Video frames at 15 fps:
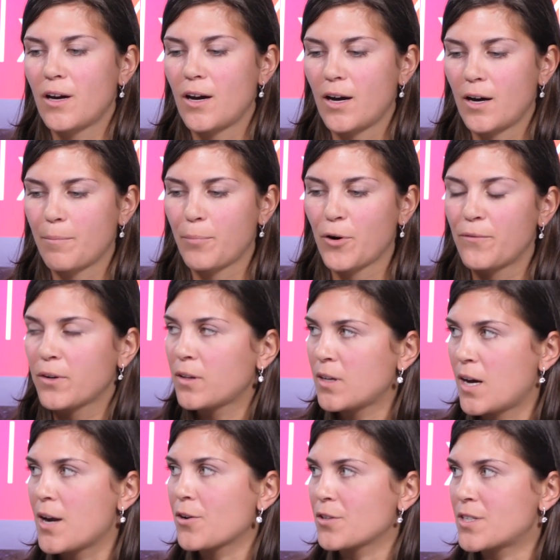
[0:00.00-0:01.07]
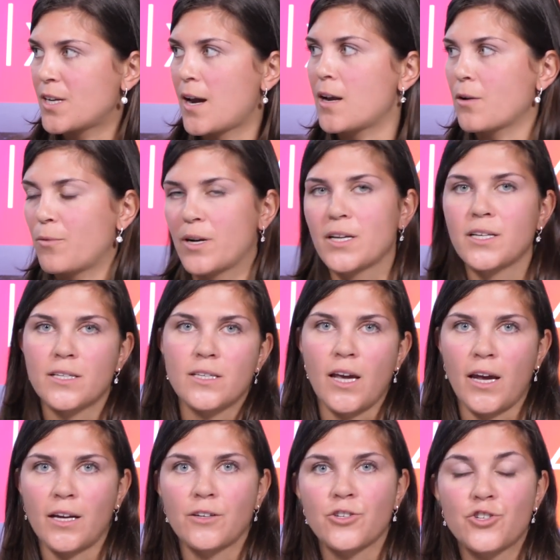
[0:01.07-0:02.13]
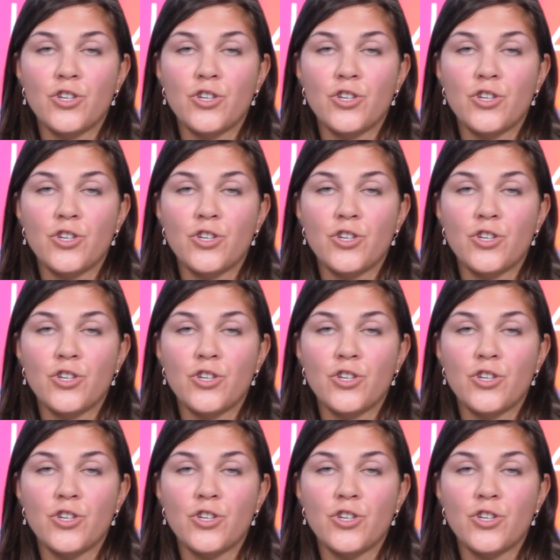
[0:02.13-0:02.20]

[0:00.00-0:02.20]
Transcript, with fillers: uh, perfectly understanding what he's saying,